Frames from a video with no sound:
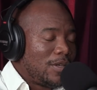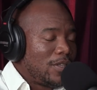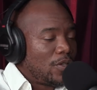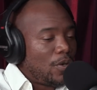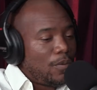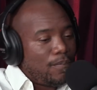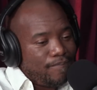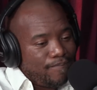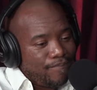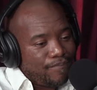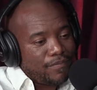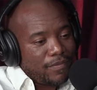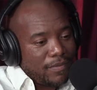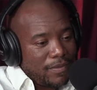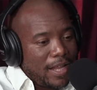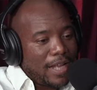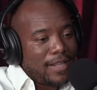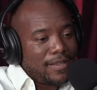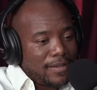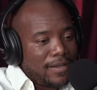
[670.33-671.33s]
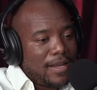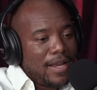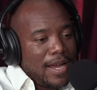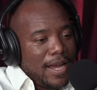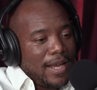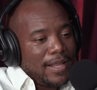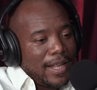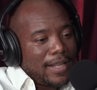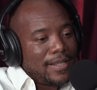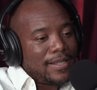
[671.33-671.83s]
And so that's
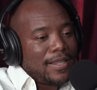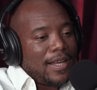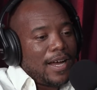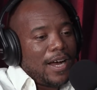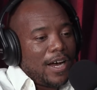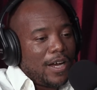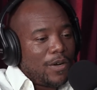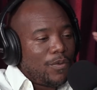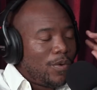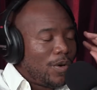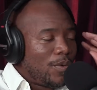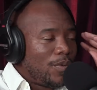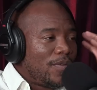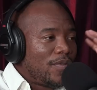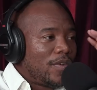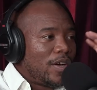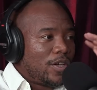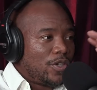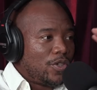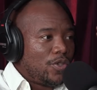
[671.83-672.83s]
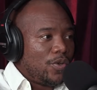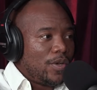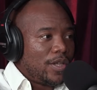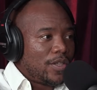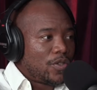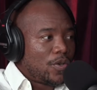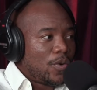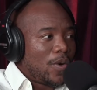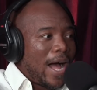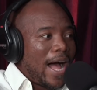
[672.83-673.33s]
the hard work we've got to do.
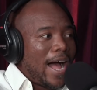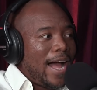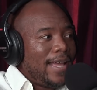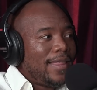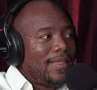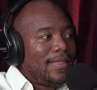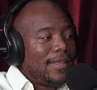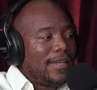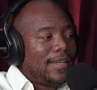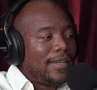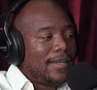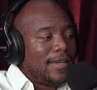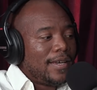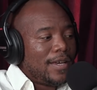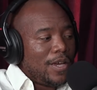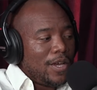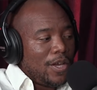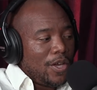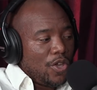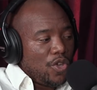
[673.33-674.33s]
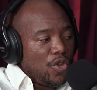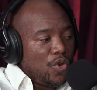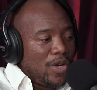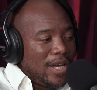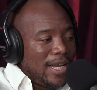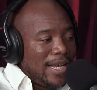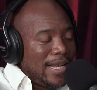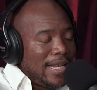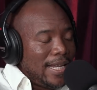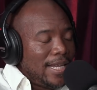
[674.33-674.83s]
And so I think you
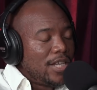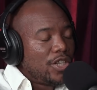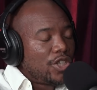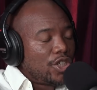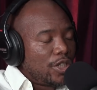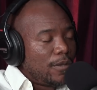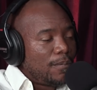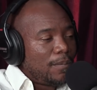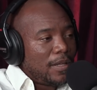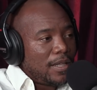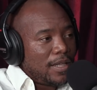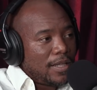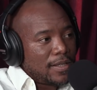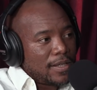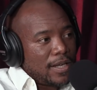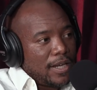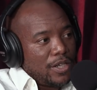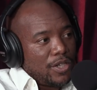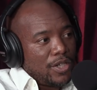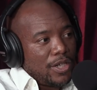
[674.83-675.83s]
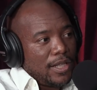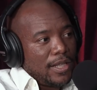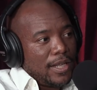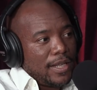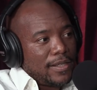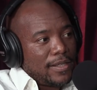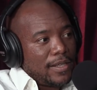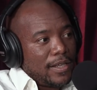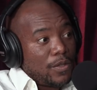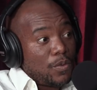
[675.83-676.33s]
need leadership in this country
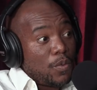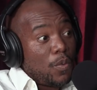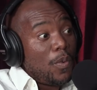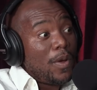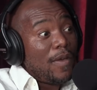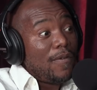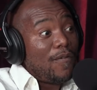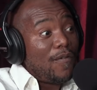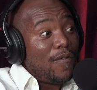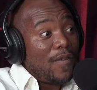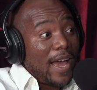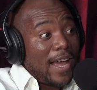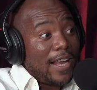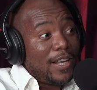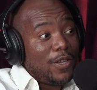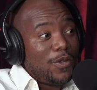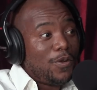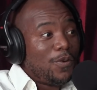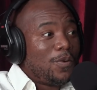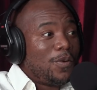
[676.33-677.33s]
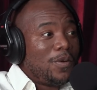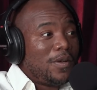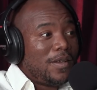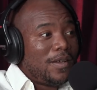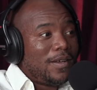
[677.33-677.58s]
that says we value